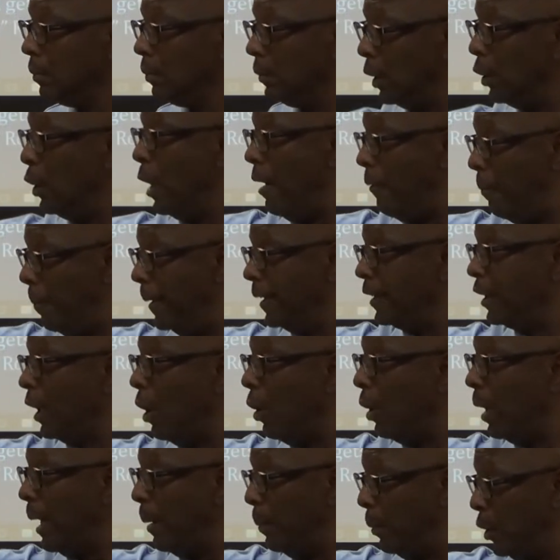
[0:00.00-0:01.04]
Do you ever been
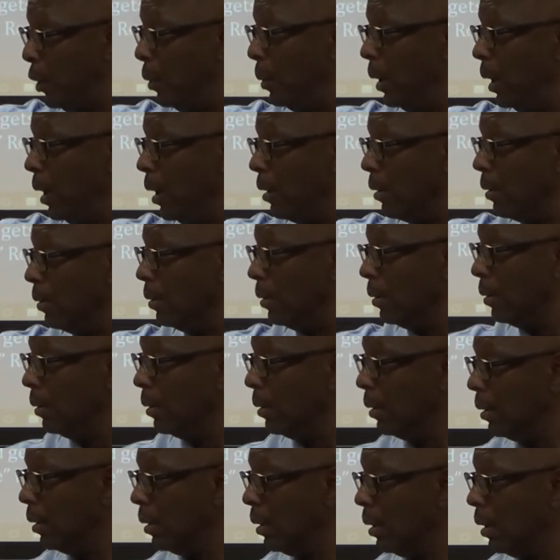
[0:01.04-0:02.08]
told that when you were
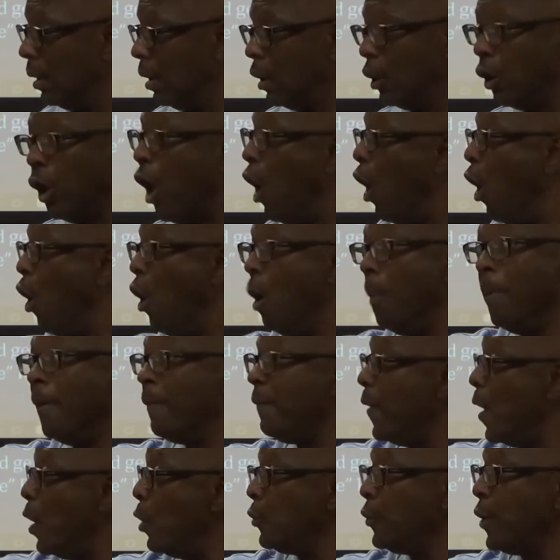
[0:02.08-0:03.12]
little? Long
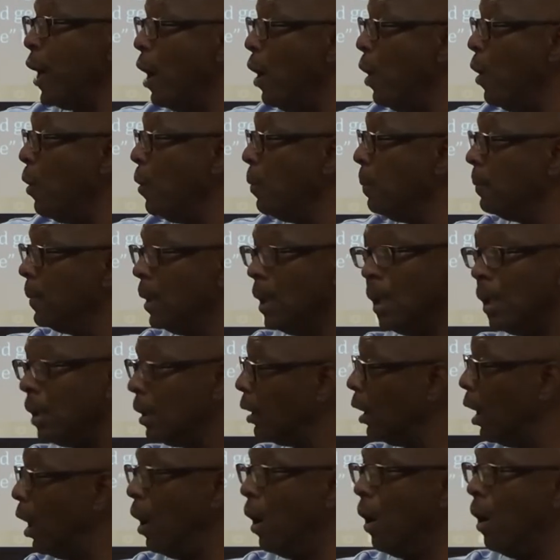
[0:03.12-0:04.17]
before though.
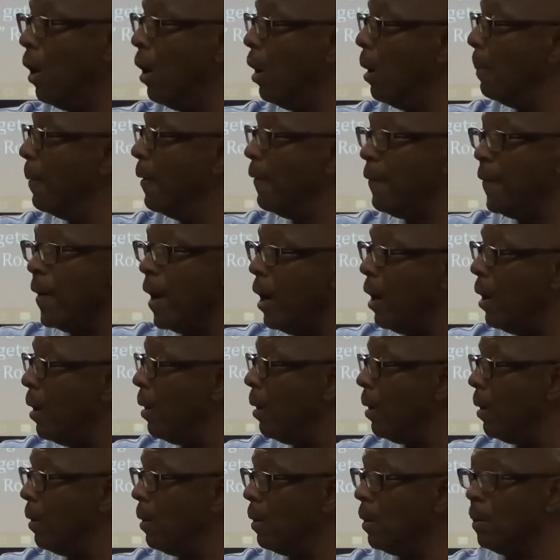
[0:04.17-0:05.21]
Long before
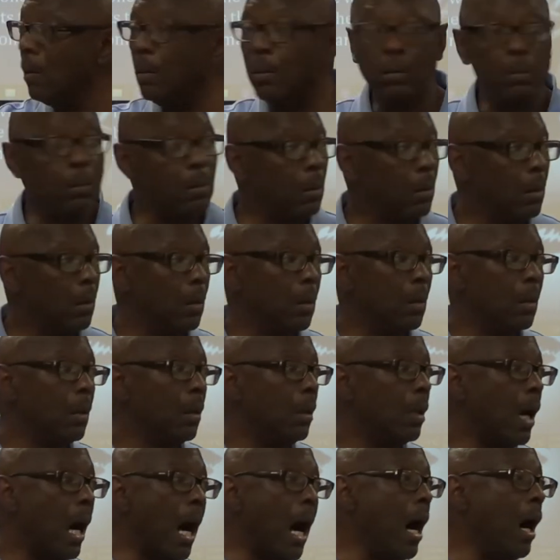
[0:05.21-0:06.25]

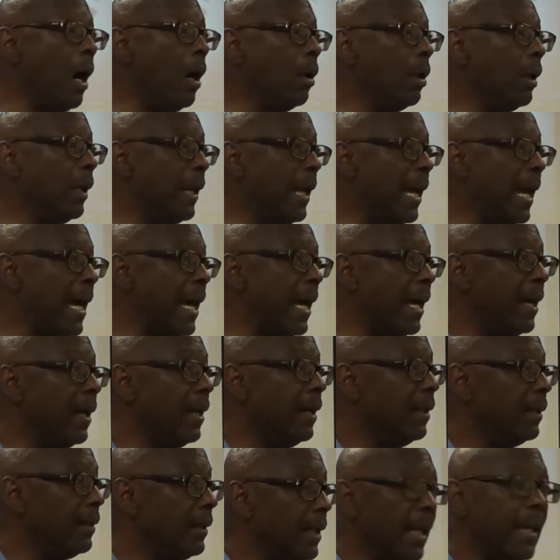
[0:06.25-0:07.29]
all of that,
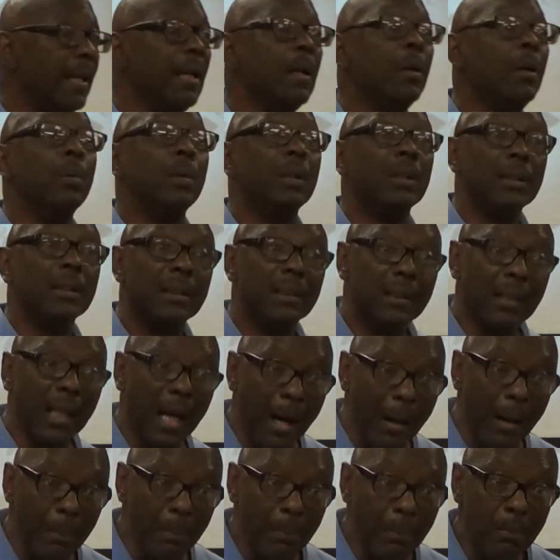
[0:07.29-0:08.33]
that it was
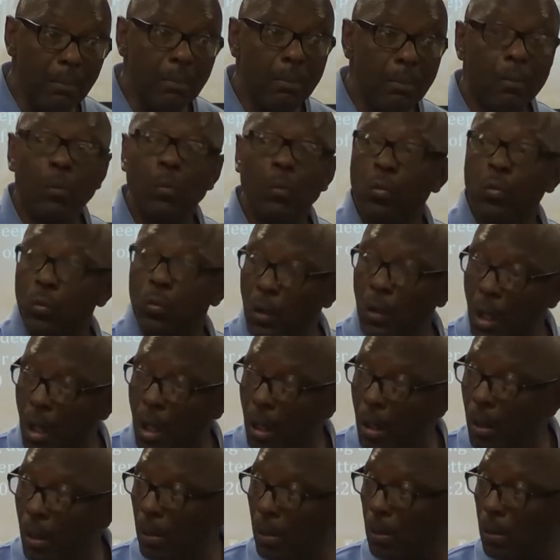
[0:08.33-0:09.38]
something
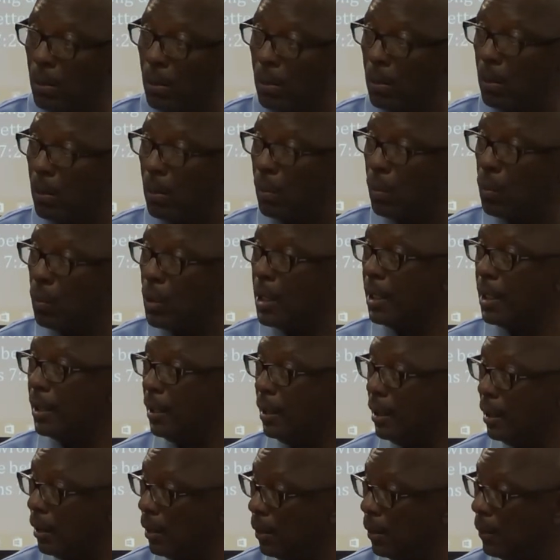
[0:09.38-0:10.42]
wrong with you.